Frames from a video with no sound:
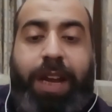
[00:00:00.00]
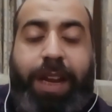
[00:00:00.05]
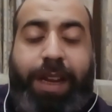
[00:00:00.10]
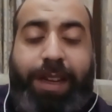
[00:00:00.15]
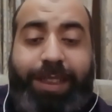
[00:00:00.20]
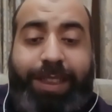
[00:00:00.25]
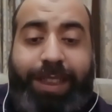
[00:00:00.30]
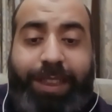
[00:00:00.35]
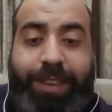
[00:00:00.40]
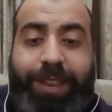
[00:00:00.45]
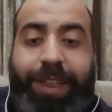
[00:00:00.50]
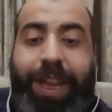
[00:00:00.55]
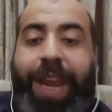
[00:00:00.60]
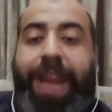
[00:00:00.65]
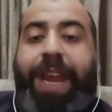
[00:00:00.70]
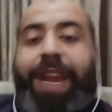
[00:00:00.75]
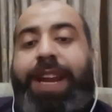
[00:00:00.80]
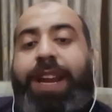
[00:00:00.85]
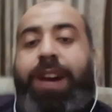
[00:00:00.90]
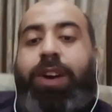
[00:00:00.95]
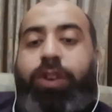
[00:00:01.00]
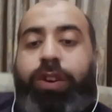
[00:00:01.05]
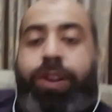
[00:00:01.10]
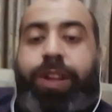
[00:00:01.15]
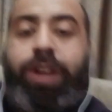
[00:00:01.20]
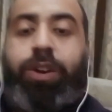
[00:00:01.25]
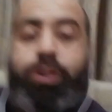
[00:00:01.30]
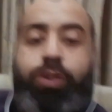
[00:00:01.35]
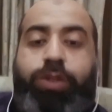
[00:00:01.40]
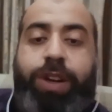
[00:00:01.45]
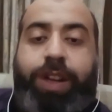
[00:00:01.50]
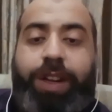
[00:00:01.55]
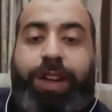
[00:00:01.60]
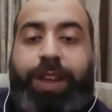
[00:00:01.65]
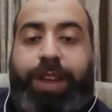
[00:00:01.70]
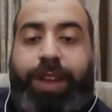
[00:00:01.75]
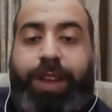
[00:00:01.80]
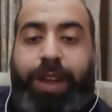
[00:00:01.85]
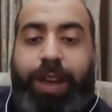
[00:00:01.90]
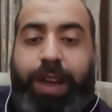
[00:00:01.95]
entertain, or they couldn't
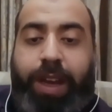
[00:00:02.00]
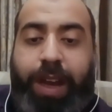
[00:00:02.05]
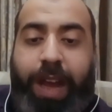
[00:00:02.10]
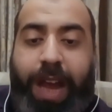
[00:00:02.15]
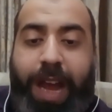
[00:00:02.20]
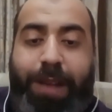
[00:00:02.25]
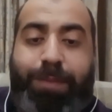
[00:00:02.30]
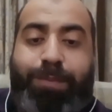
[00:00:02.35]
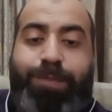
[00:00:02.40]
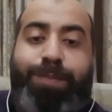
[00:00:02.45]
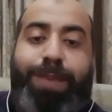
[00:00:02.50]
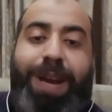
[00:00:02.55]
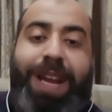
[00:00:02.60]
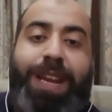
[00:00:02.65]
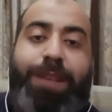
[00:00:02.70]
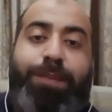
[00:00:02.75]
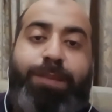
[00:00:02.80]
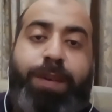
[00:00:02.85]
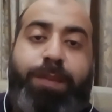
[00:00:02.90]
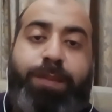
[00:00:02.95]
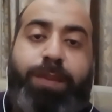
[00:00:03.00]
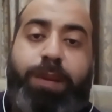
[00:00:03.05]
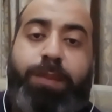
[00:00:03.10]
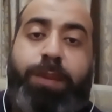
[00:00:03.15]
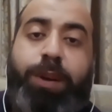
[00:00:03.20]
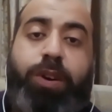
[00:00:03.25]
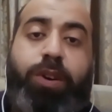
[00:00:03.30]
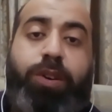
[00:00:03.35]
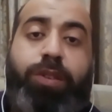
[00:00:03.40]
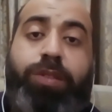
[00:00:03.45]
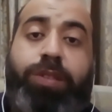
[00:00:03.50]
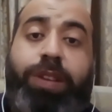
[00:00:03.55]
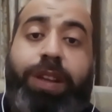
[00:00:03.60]
help many people because